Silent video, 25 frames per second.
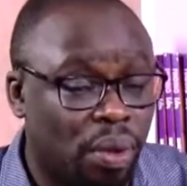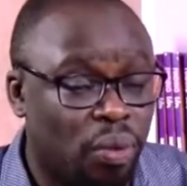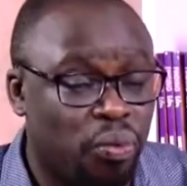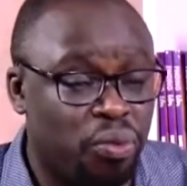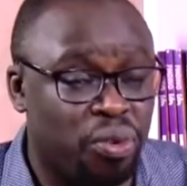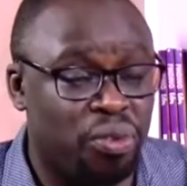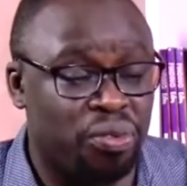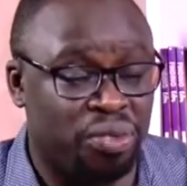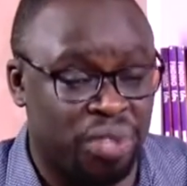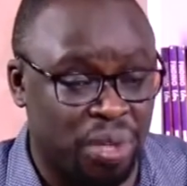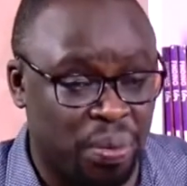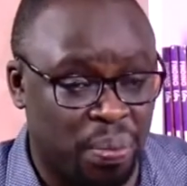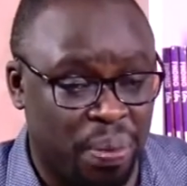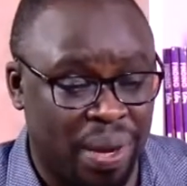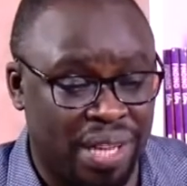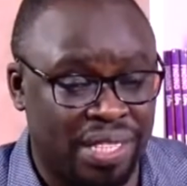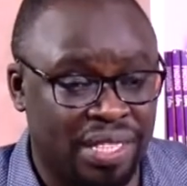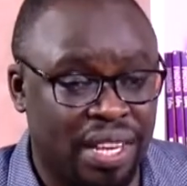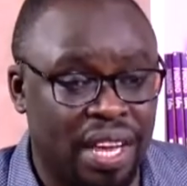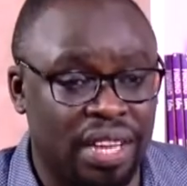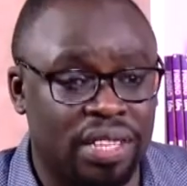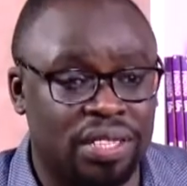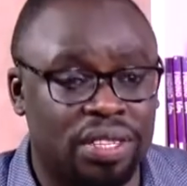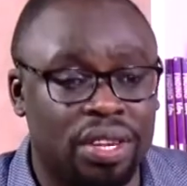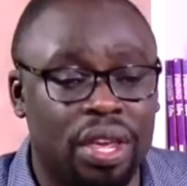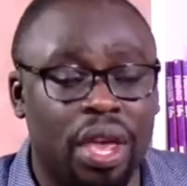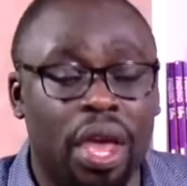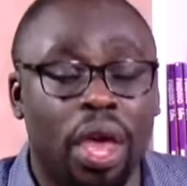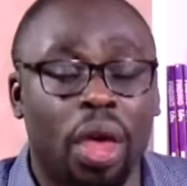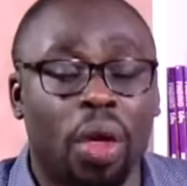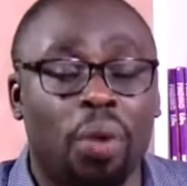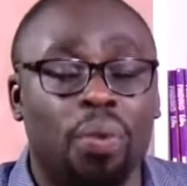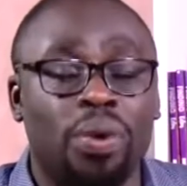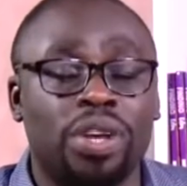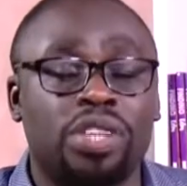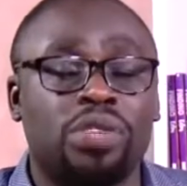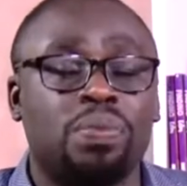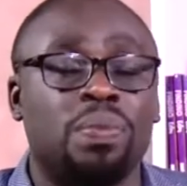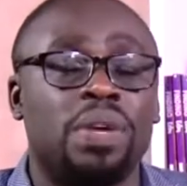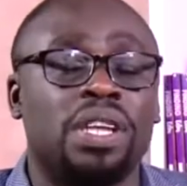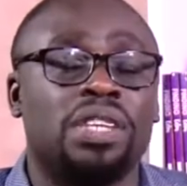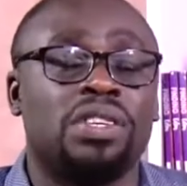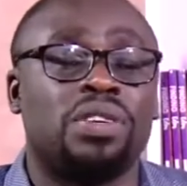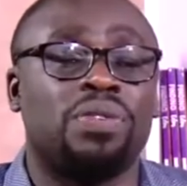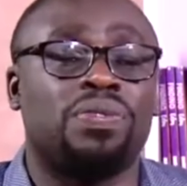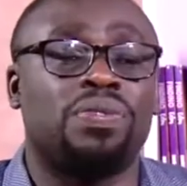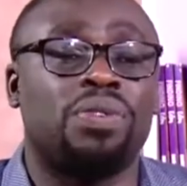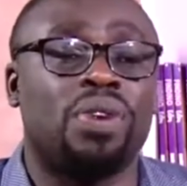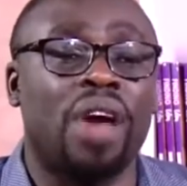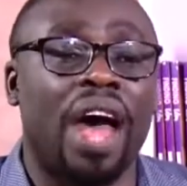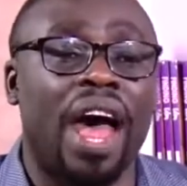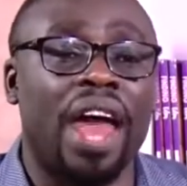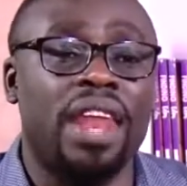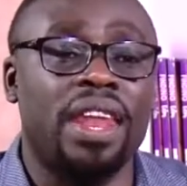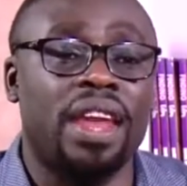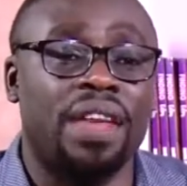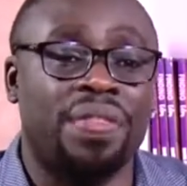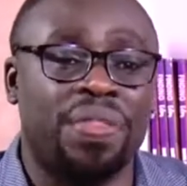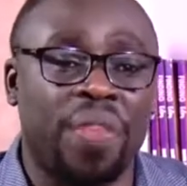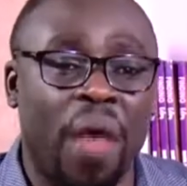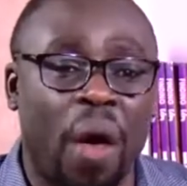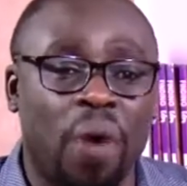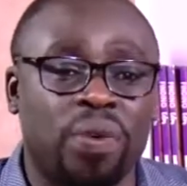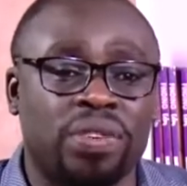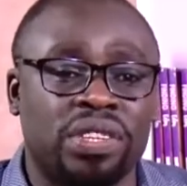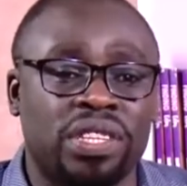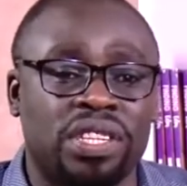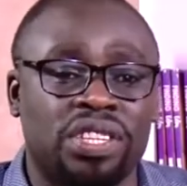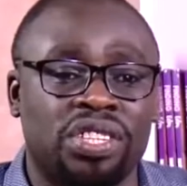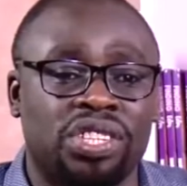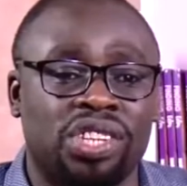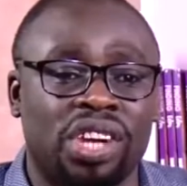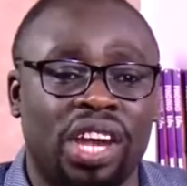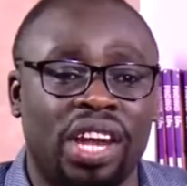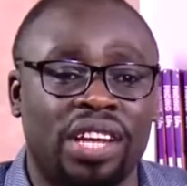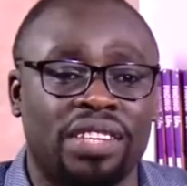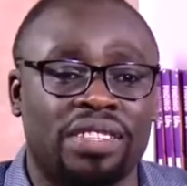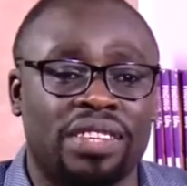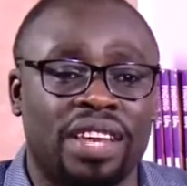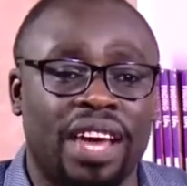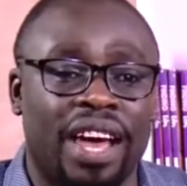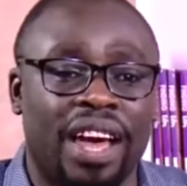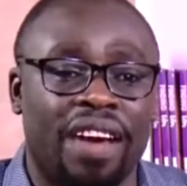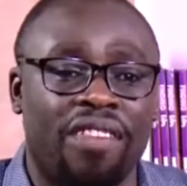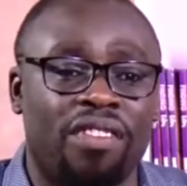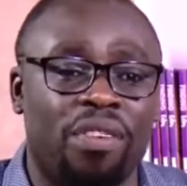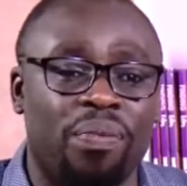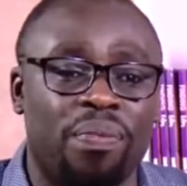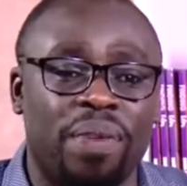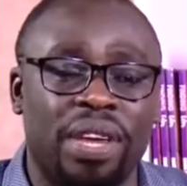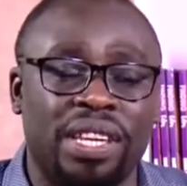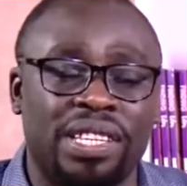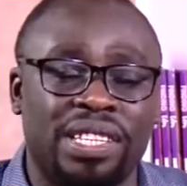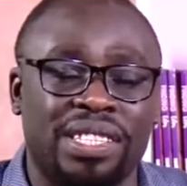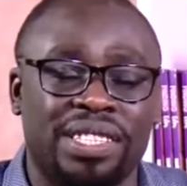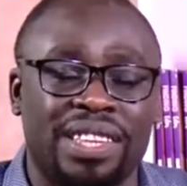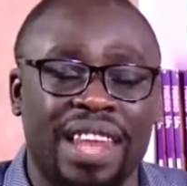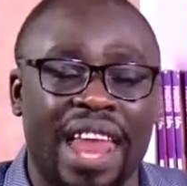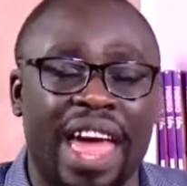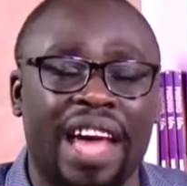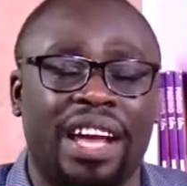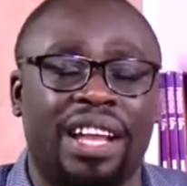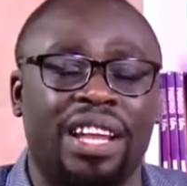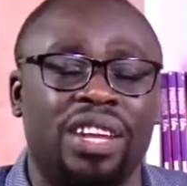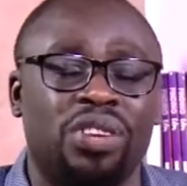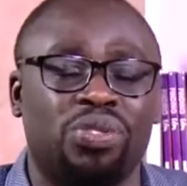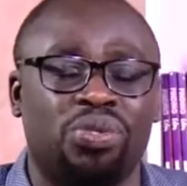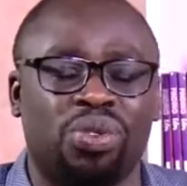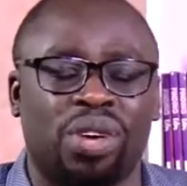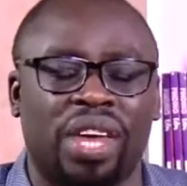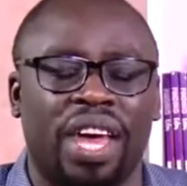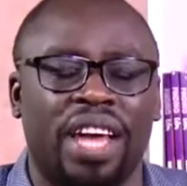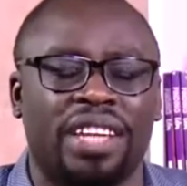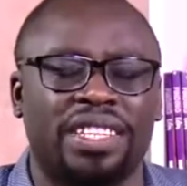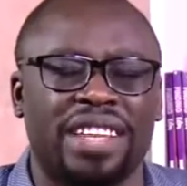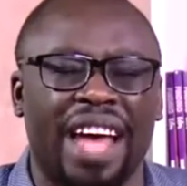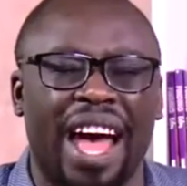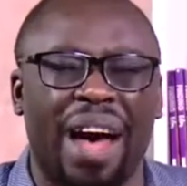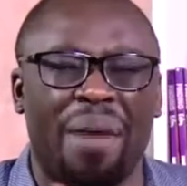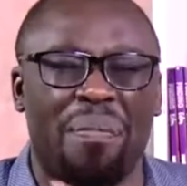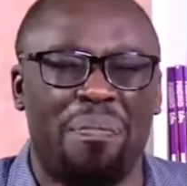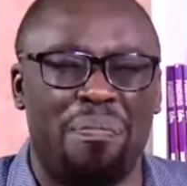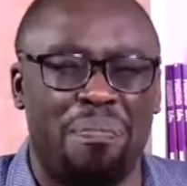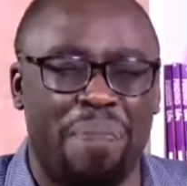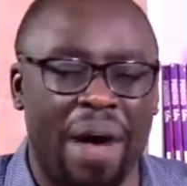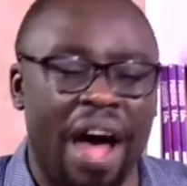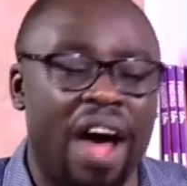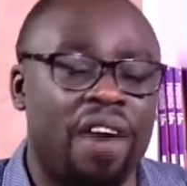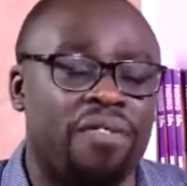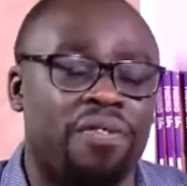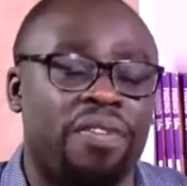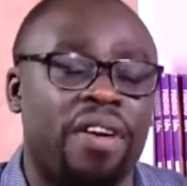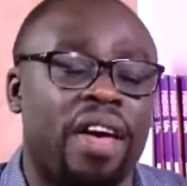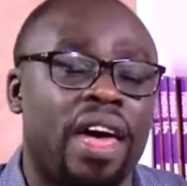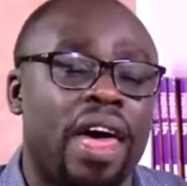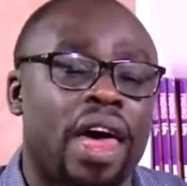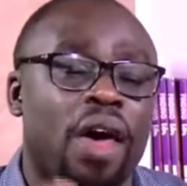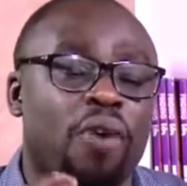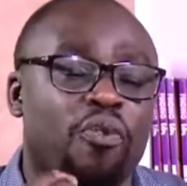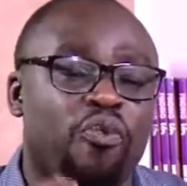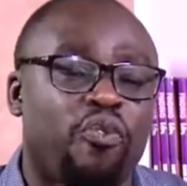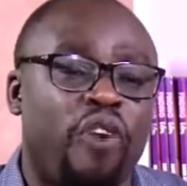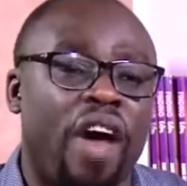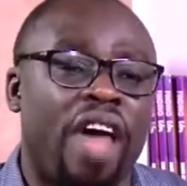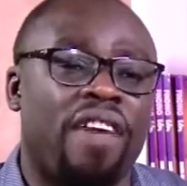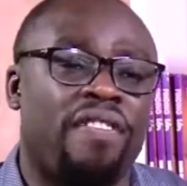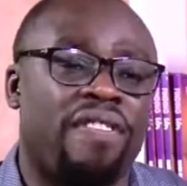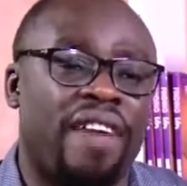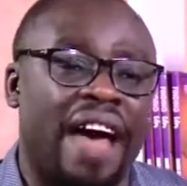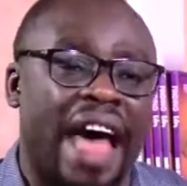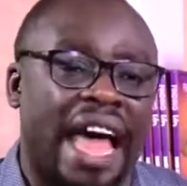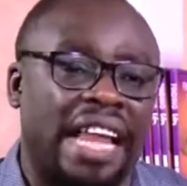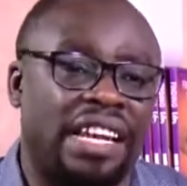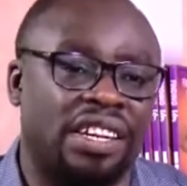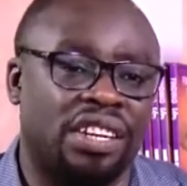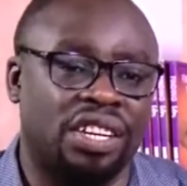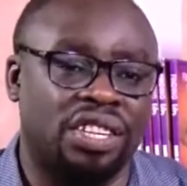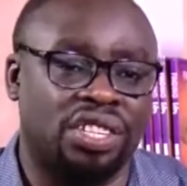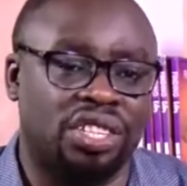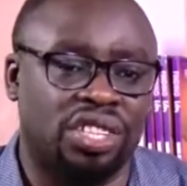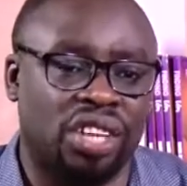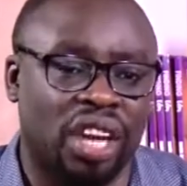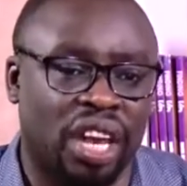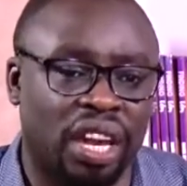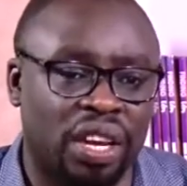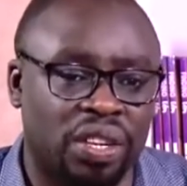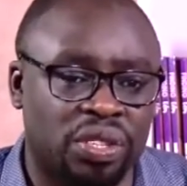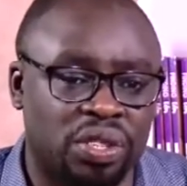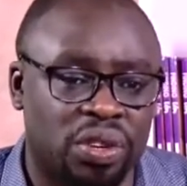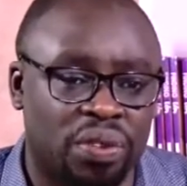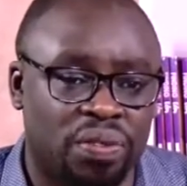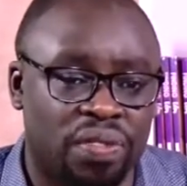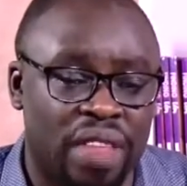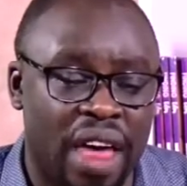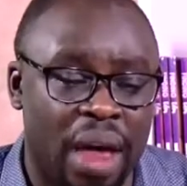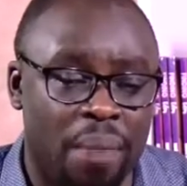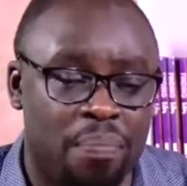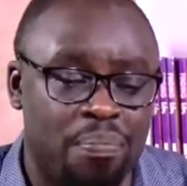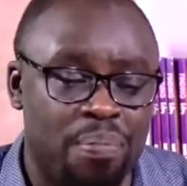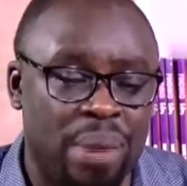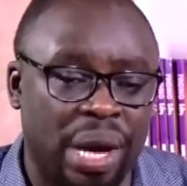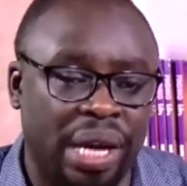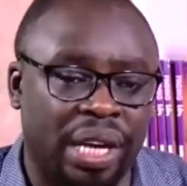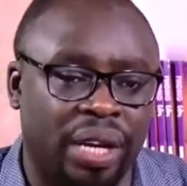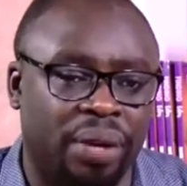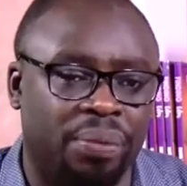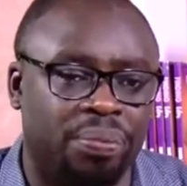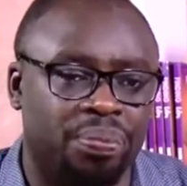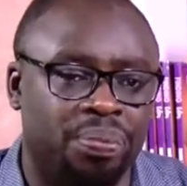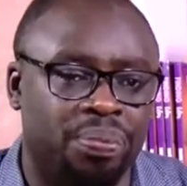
50%, which means if you earn 1,000 shillings, the government is likely to get above 500 shillings of that money.